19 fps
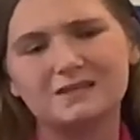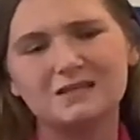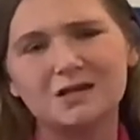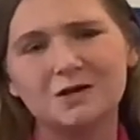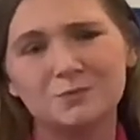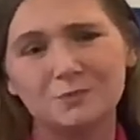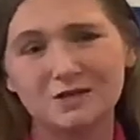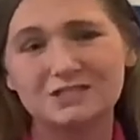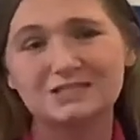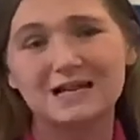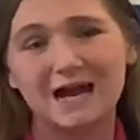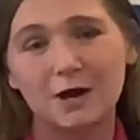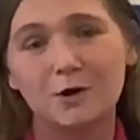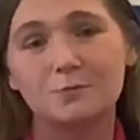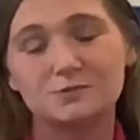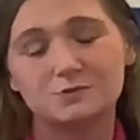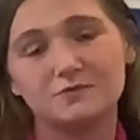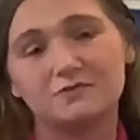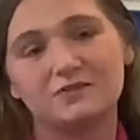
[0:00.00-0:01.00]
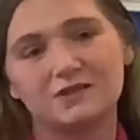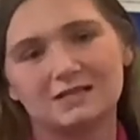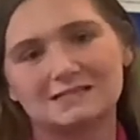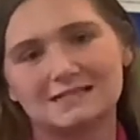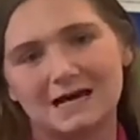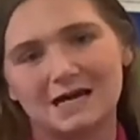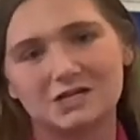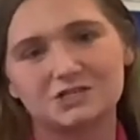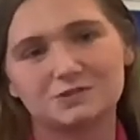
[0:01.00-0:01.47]
which helps with the
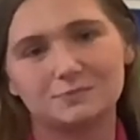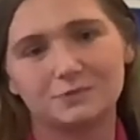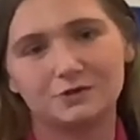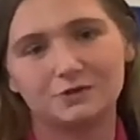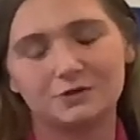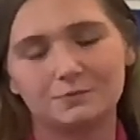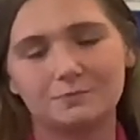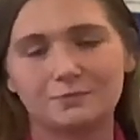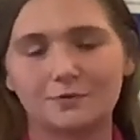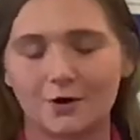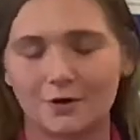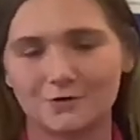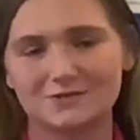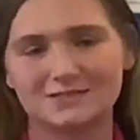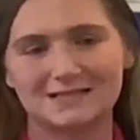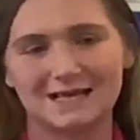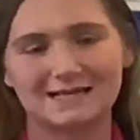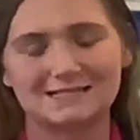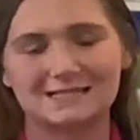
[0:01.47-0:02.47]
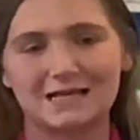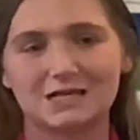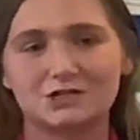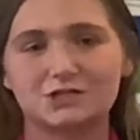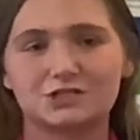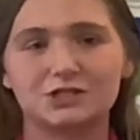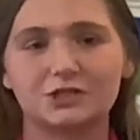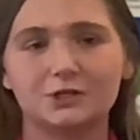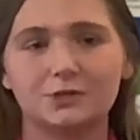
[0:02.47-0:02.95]
attachment process as
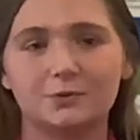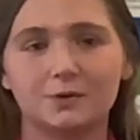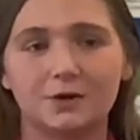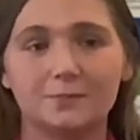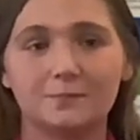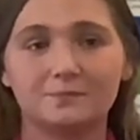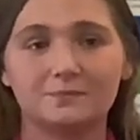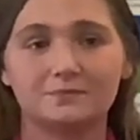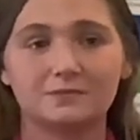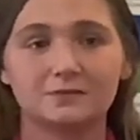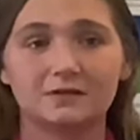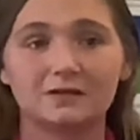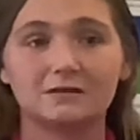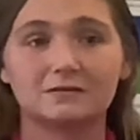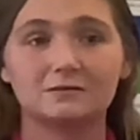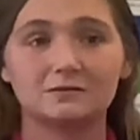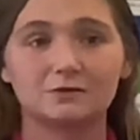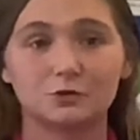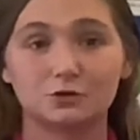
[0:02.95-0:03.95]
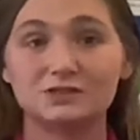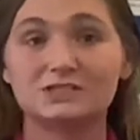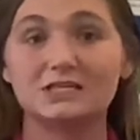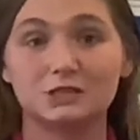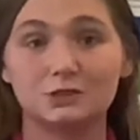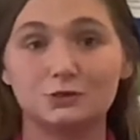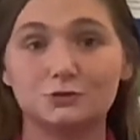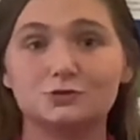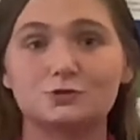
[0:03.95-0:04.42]
you
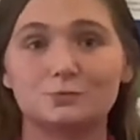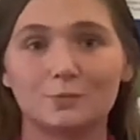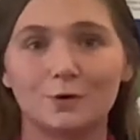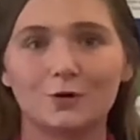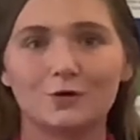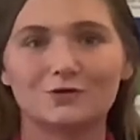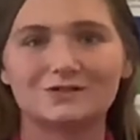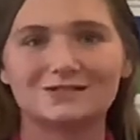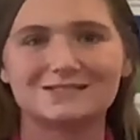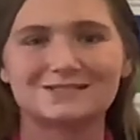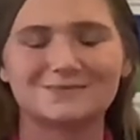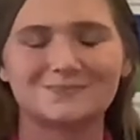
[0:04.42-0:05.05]
continue to bond.